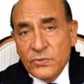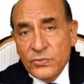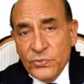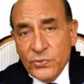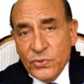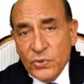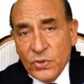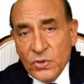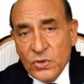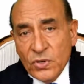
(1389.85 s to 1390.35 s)

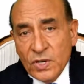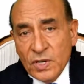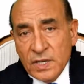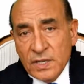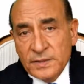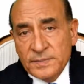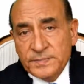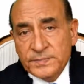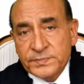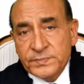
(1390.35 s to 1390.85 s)

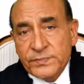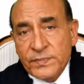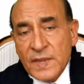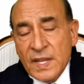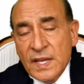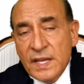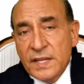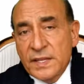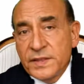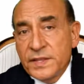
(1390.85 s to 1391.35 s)
for
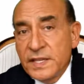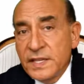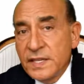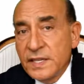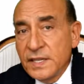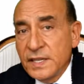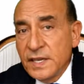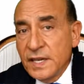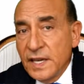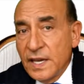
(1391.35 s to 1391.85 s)

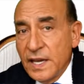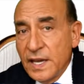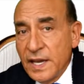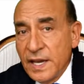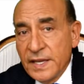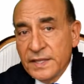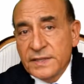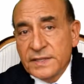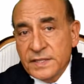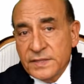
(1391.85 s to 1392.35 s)
the
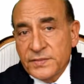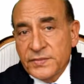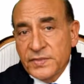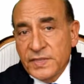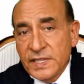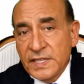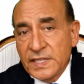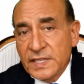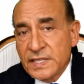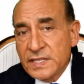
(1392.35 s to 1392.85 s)

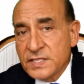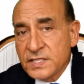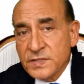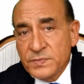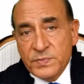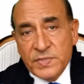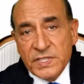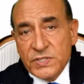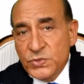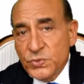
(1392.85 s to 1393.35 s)
interference
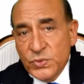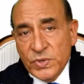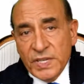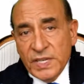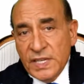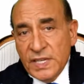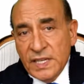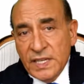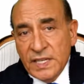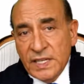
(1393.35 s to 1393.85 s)

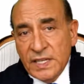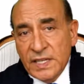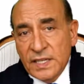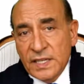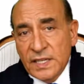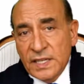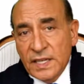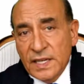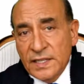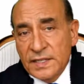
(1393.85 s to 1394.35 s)

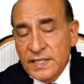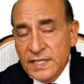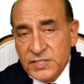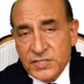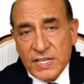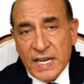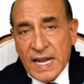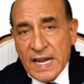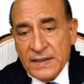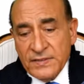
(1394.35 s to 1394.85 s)
between the
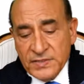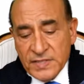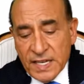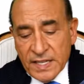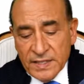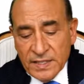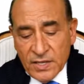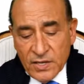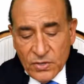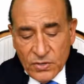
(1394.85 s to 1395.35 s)
shaft
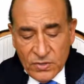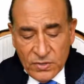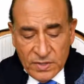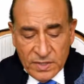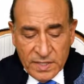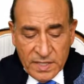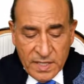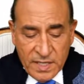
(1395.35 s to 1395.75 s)
and the hole.